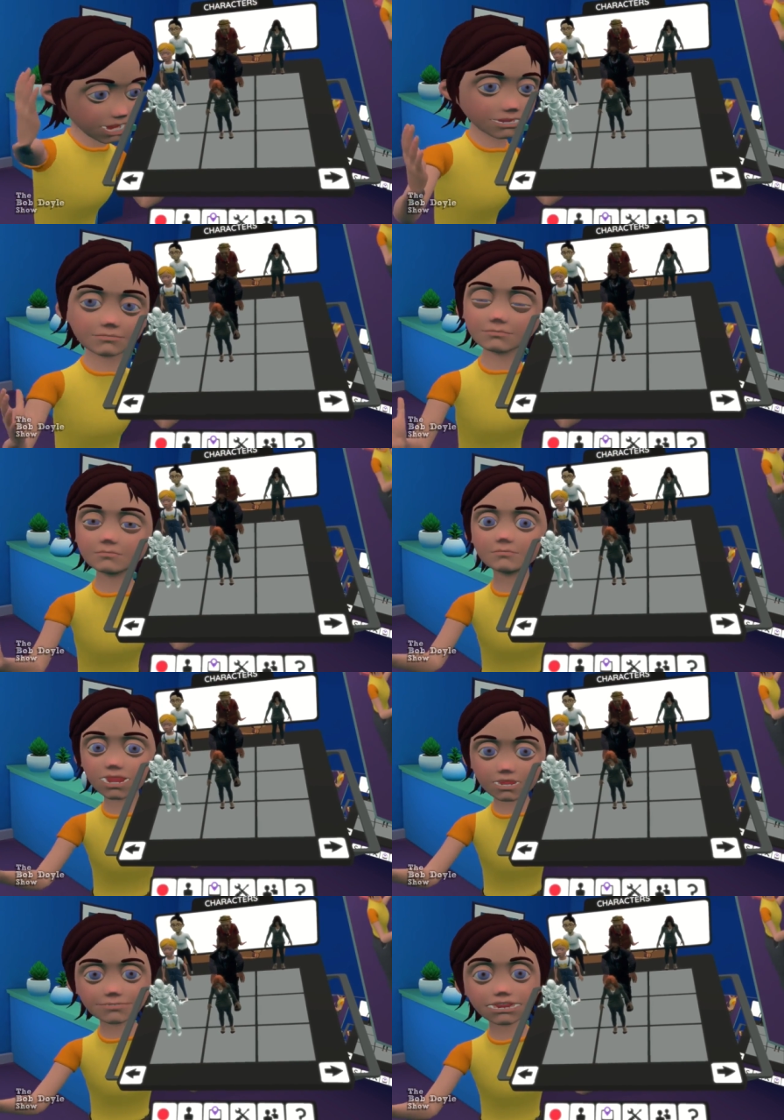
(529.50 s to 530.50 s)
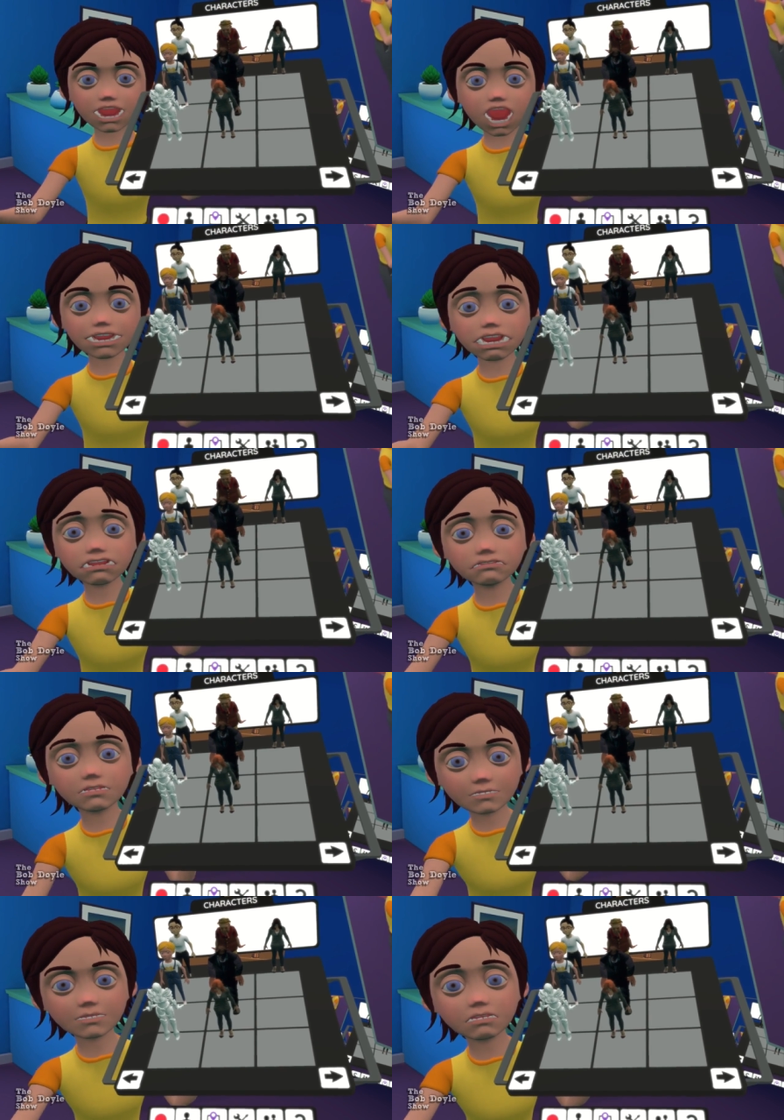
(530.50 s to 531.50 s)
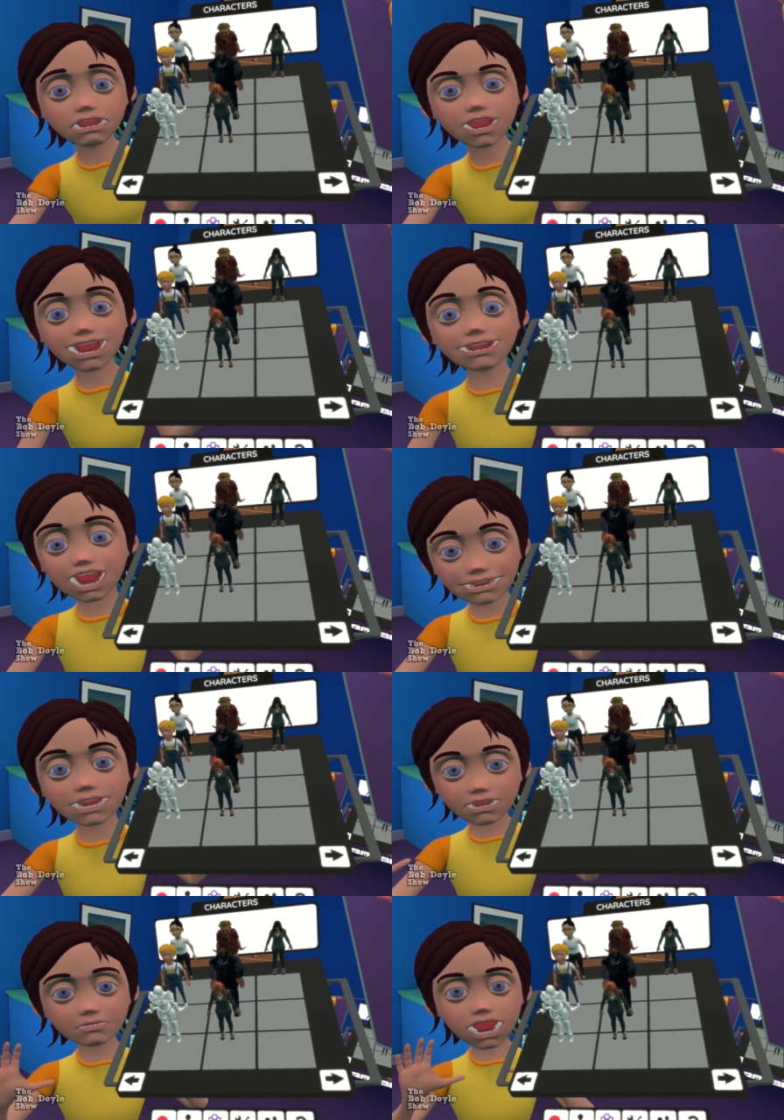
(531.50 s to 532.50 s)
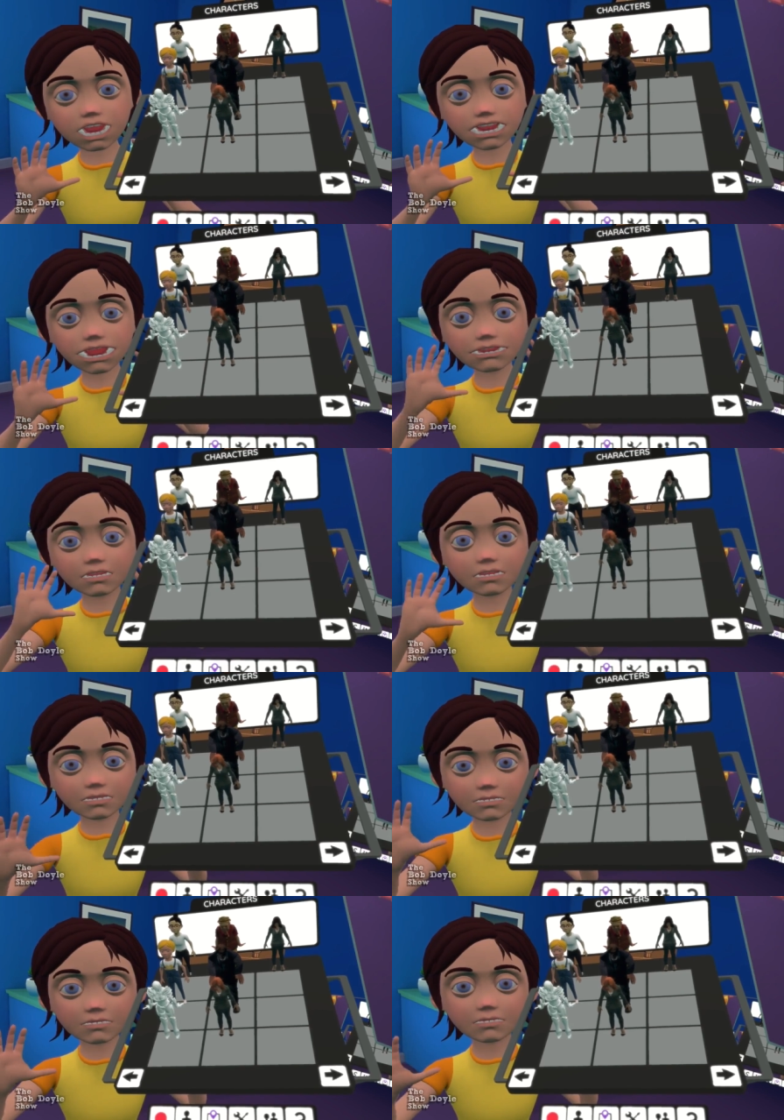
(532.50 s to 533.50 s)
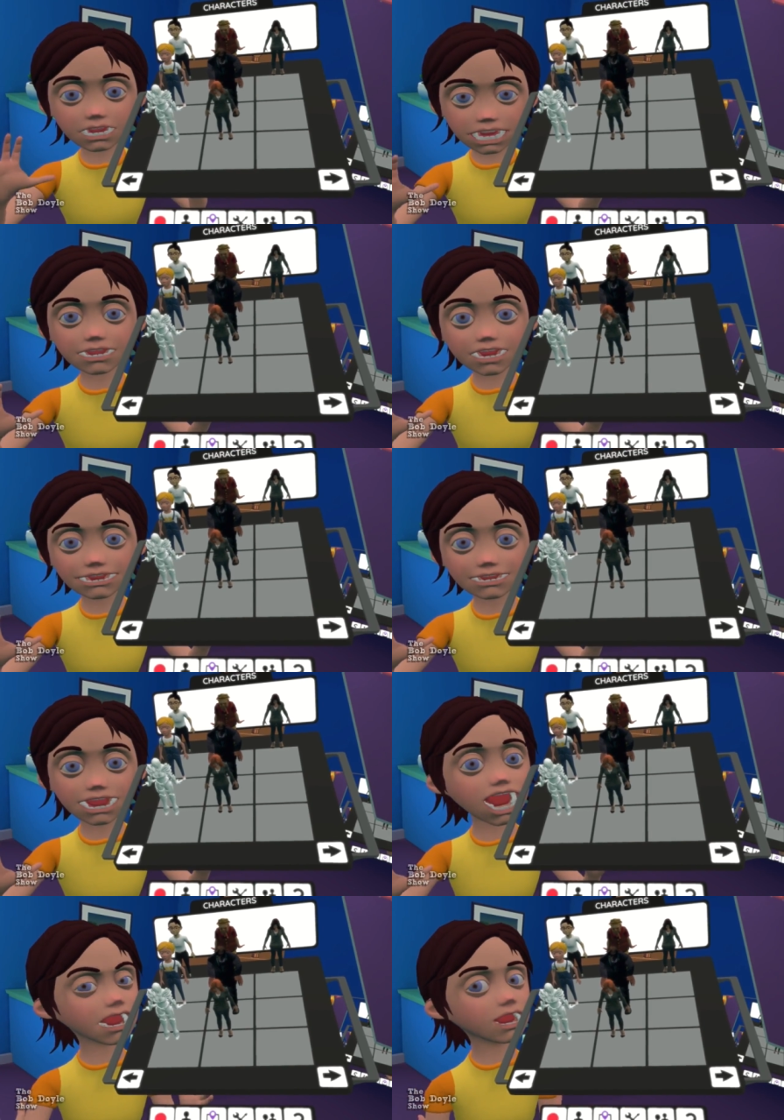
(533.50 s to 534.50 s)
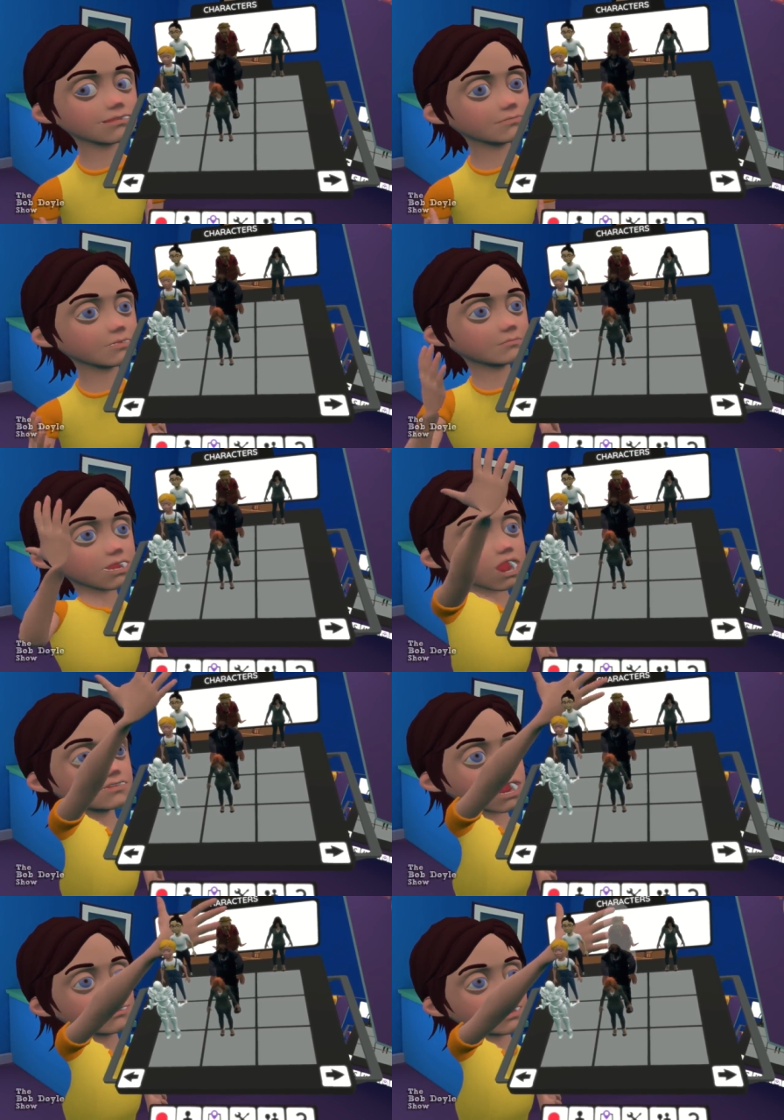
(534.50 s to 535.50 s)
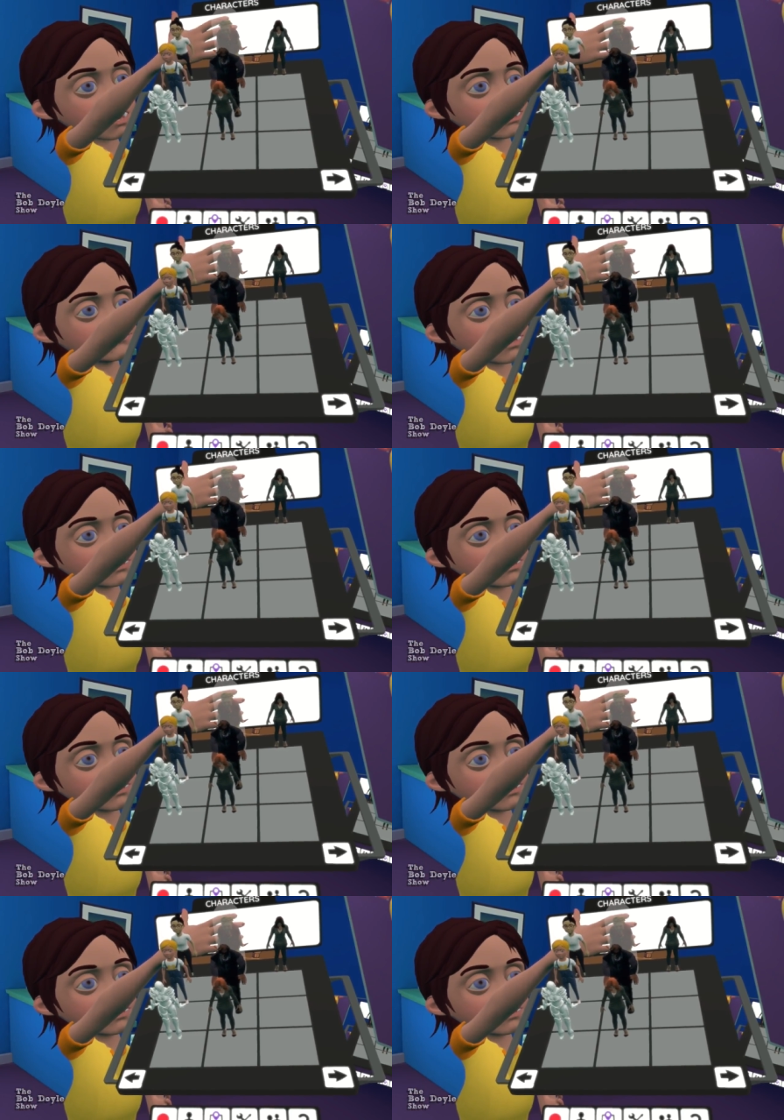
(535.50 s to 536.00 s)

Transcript: that can be brought in from other programs. However, at this time, I have not been able to make them